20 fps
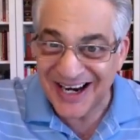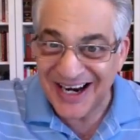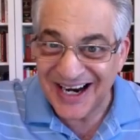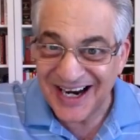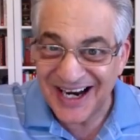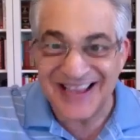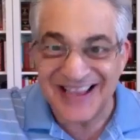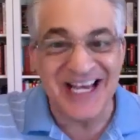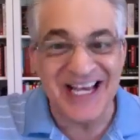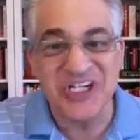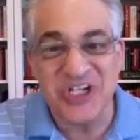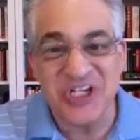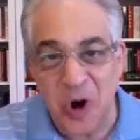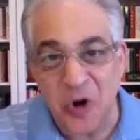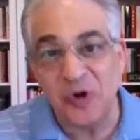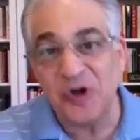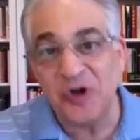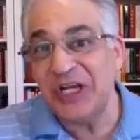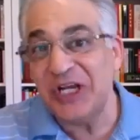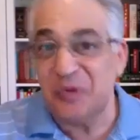And they
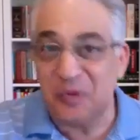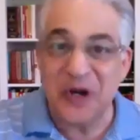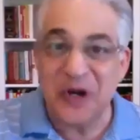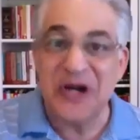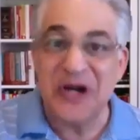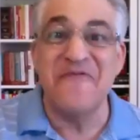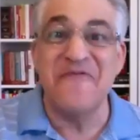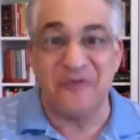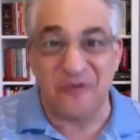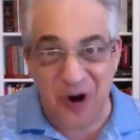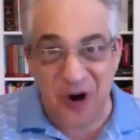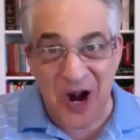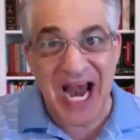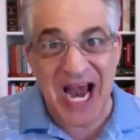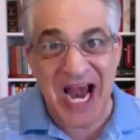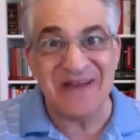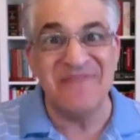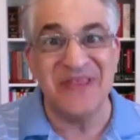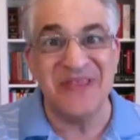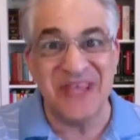totally
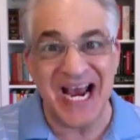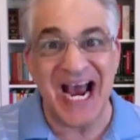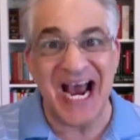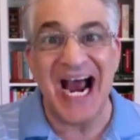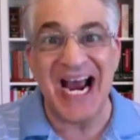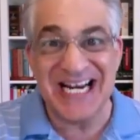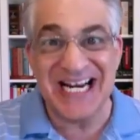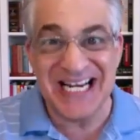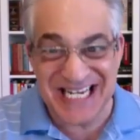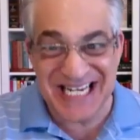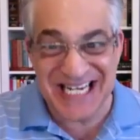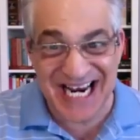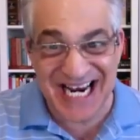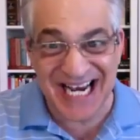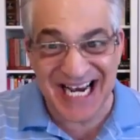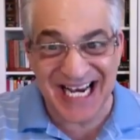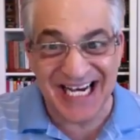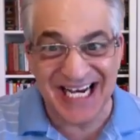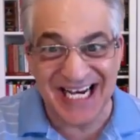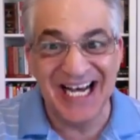reframe the
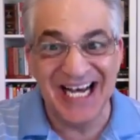idea.